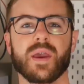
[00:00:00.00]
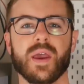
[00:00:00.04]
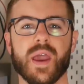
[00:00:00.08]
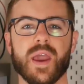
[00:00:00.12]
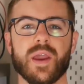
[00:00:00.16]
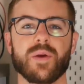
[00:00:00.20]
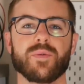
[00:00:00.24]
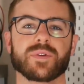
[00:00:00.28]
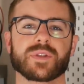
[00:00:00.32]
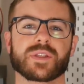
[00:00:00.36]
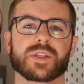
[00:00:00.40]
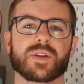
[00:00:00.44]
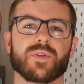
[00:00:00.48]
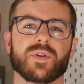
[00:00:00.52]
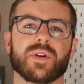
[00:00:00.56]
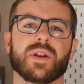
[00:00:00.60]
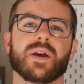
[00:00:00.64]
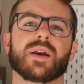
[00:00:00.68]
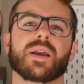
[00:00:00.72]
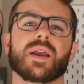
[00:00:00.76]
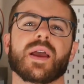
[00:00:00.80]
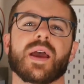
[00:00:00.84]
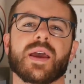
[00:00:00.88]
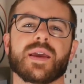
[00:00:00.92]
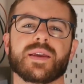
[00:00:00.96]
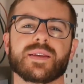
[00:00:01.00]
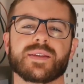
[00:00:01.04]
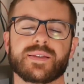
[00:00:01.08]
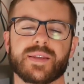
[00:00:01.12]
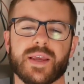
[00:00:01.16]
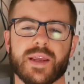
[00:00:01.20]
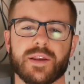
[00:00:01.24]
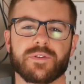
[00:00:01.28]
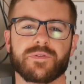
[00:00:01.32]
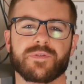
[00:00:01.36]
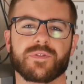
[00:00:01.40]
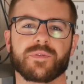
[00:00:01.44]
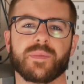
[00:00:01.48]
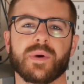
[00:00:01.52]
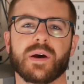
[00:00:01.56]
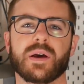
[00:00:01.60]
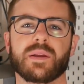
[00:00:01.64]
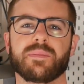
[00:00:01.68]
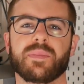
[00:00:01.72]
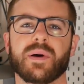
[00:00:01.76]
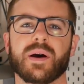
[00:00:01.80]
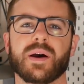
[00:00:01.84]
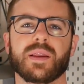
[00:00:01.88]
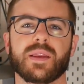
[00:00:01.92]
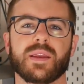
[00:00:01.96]
Hey, what's going on guys? Daniel from
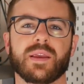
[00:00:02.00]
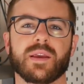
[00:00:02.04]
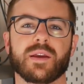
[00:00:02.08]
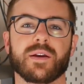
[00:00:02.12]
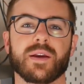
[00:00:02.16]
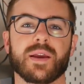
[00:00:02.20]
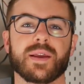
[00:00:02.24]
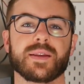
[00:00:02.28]
ModBot here,